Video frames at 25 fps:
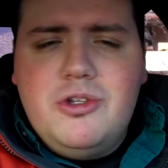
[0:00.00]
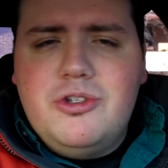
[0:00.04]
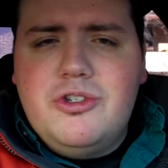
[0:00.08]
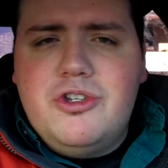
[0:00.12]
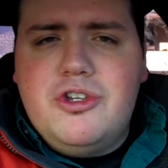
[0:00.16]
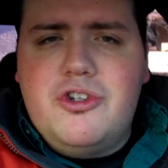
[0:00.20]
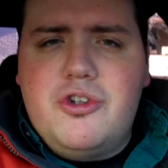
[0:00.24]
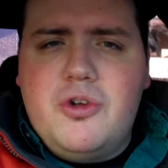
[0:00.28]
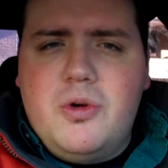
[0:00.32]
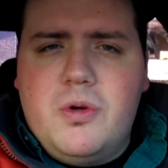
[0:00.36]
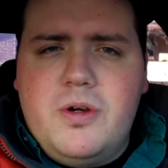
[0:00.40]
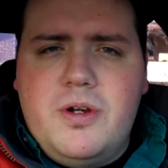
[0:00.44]

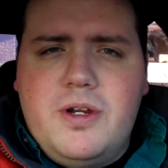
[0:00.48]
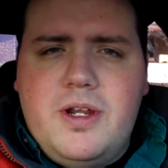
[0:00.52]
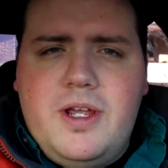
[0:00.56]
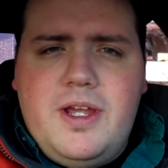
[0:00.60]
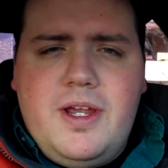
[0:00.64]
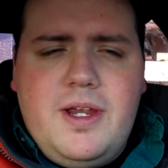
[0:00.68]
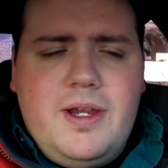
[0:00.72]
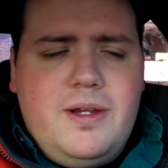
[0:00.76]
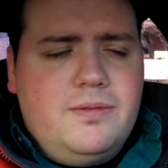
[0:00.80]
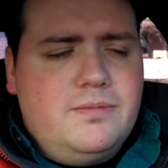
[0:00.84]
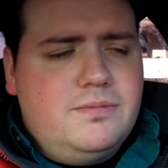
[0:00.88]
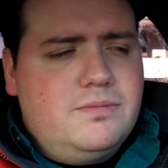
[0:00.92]
It's a short
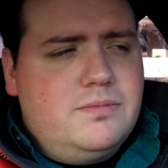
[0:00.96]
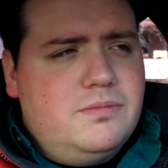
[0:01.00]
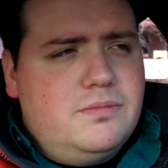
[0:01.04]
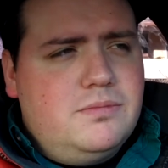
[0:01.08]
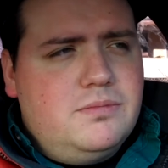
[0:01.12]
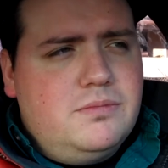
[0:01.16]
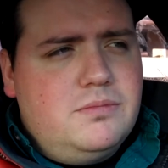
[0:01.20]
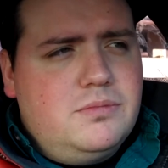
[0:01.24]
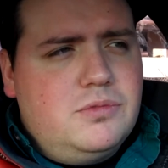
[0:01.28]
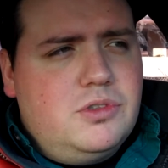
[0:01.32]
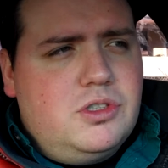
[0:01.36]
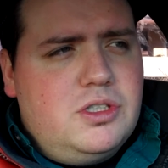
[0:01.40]
day.
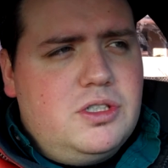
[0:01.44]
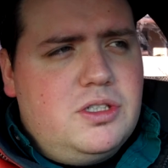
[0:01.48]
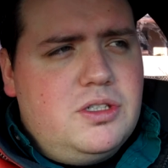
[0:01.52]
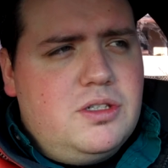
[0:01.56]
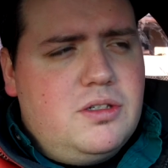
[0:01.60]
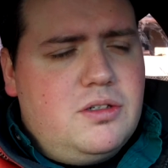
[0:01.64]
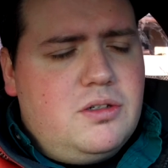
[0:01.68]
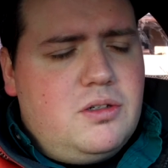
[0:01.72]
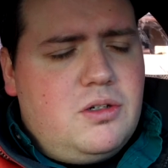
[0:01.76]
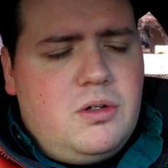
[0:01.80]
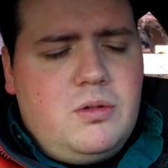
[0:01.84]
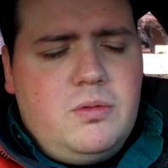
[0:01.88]
It's
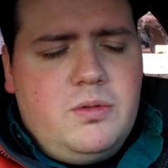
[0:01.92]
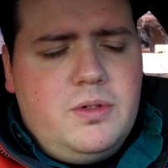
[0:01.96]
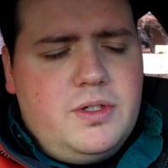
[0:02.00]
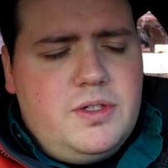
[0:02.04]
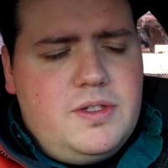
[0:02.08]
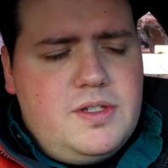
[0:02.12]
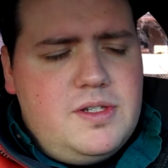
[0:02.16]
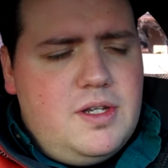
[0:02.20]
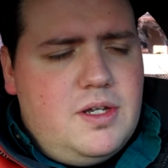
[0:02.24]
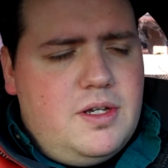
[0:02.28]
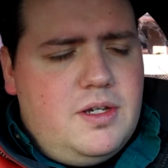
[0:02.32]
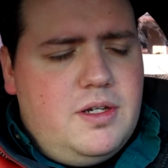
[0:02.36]

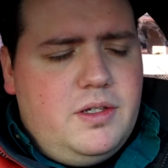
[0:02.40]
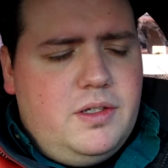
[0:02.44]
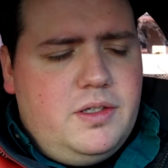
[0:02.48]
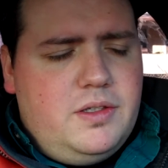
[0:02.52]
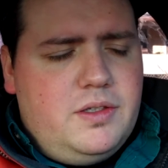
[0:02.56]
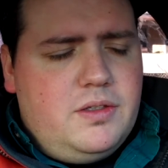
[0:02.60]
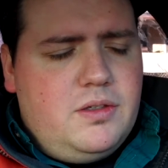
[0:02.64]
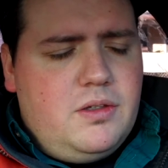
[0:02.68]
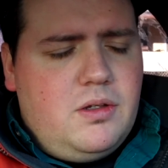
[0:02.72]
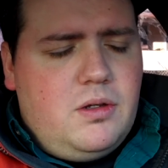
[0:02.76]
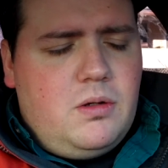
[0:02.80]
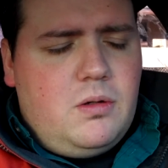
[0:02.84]
always
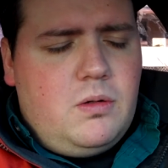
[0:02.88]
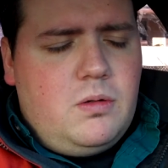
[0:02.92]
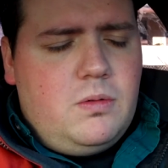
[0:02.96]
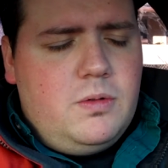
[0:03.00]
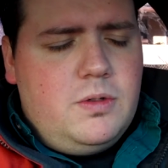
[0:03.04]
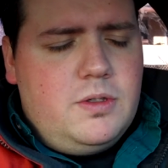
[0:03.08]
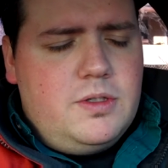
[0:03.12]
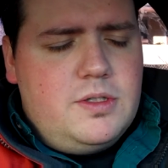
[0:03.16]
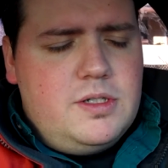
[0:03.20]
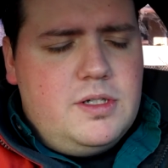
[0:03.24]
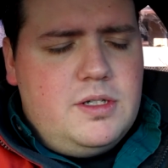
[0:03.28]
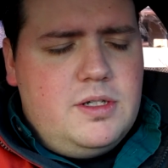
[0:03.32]
nice.
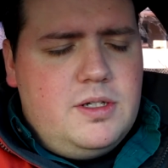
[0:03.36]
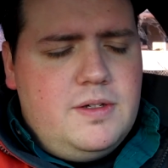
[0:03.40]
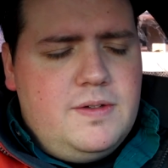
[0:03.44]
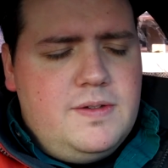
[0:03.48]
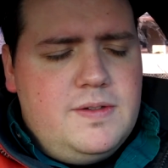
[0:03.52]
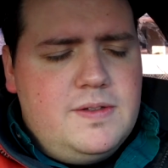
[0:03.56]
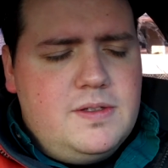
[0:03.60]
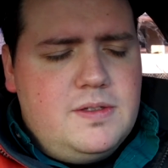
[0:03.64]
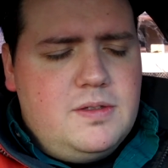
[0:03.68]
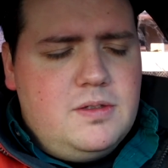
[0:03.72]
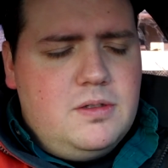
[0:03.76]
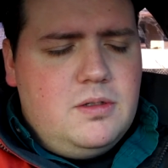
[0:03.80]
Always
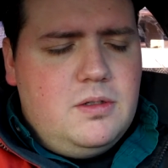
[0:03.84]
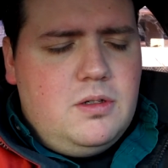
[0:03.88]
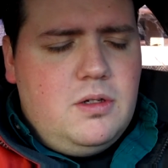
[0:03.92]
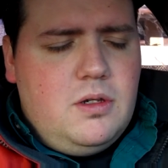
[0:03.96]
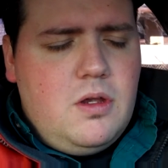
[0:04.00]
nice.